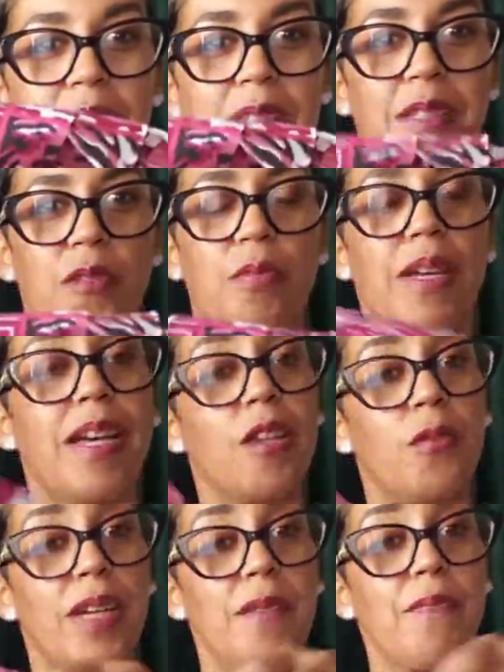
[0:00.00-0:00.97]
Yeah, I
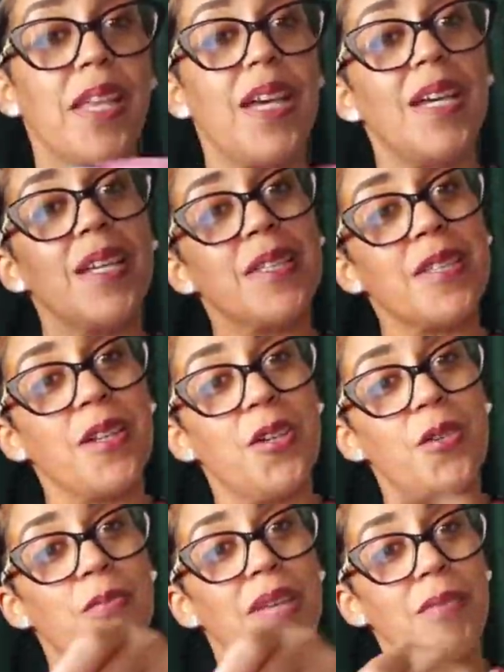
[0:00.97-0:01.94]
thought that line
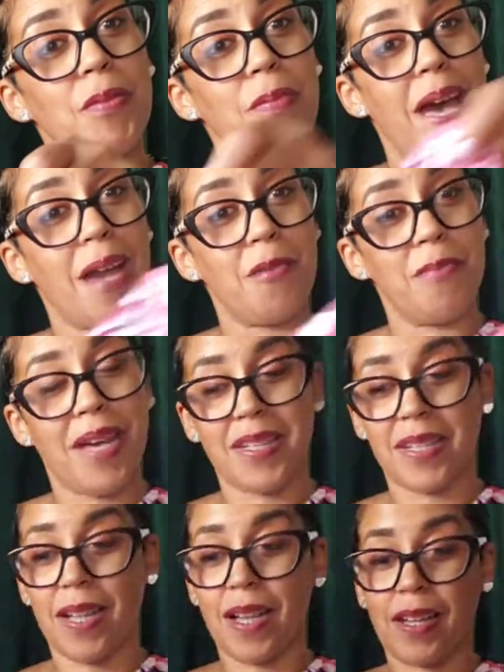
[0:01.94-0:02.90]
looked pretty good. But
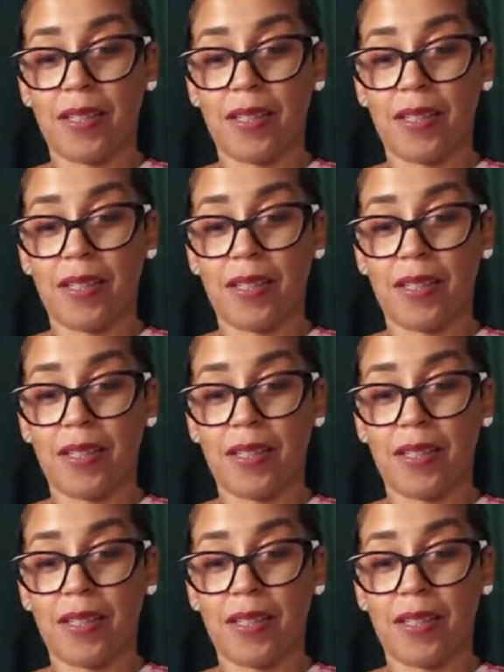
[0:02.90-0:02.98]
anyway,